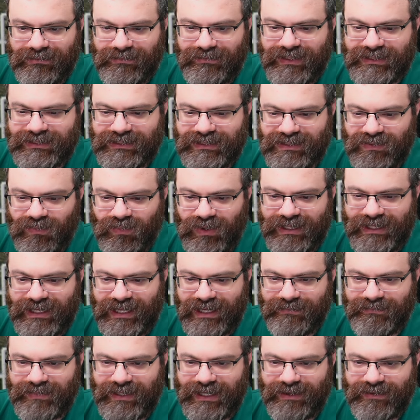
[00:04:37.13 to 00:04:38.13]
This is a
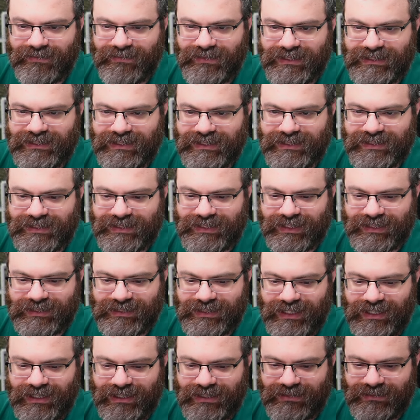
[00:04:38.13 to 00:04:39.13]
1-9 pair. This is
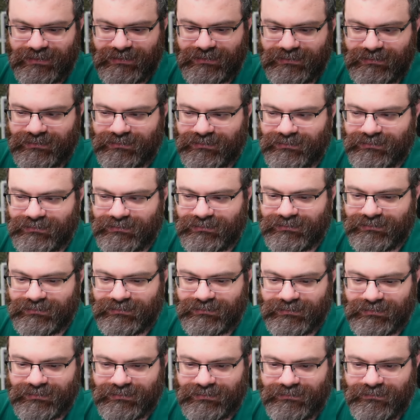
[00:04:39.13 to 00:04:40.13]
6-8
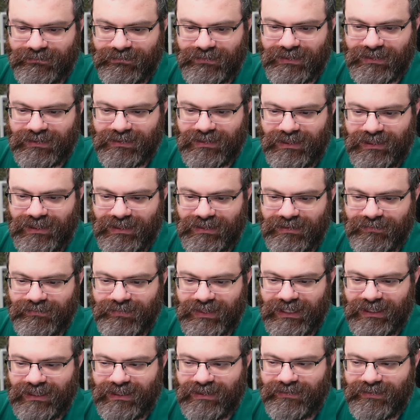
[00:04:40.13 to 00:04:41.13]
for the
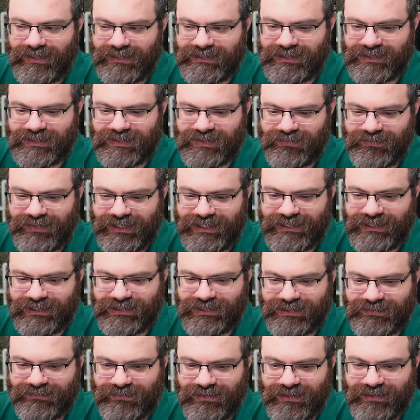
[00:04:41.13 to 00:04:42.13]
column. This is three
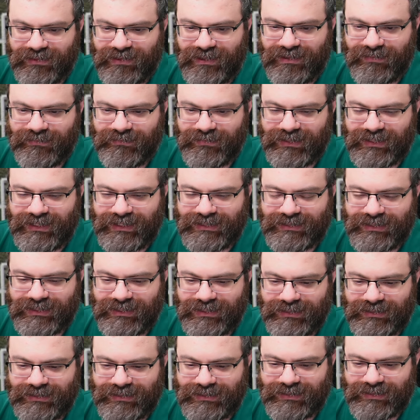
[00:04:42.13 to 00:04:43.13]
digits for the column. This
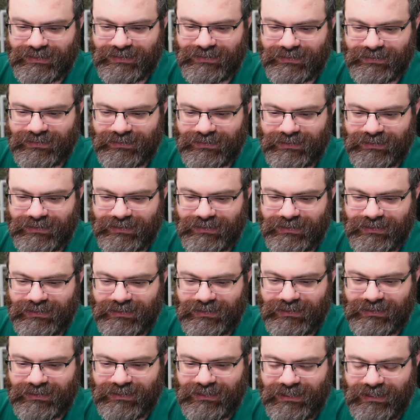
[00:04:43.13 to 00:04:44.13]
is,
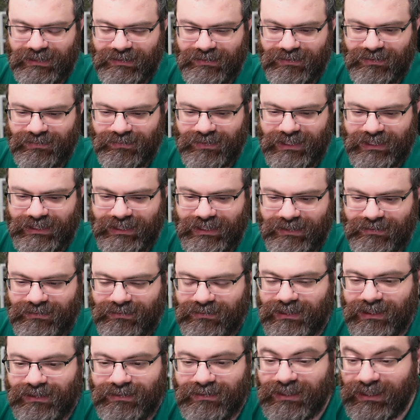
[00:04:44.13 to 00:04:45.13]
I don't know what yet.
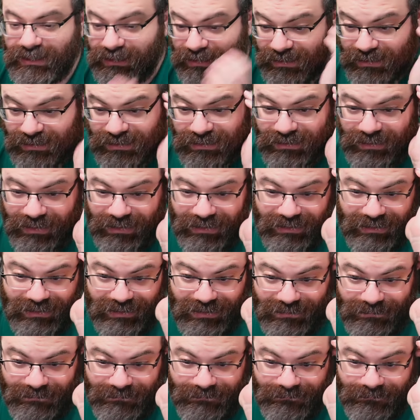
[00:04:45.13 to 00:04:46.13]
Hold on.
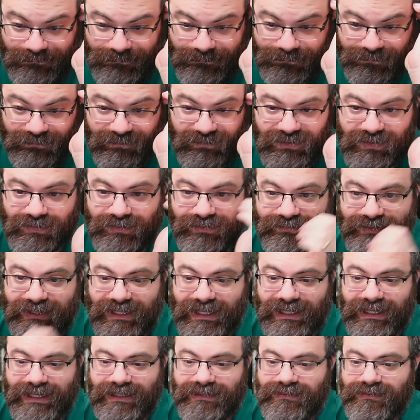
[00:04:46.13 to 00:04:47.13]
Um, so we've
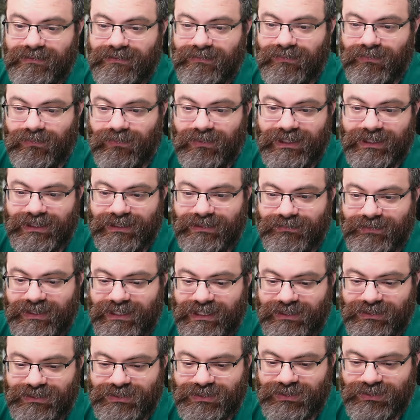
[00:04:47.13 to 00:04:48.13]
got one, we
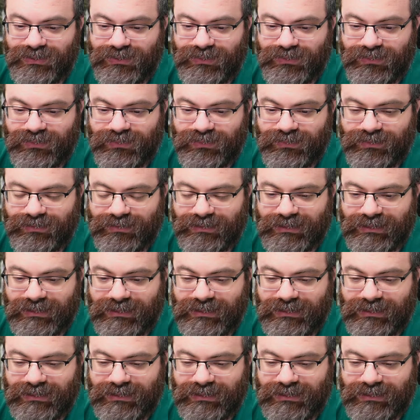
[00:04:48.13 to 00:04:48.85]
need two,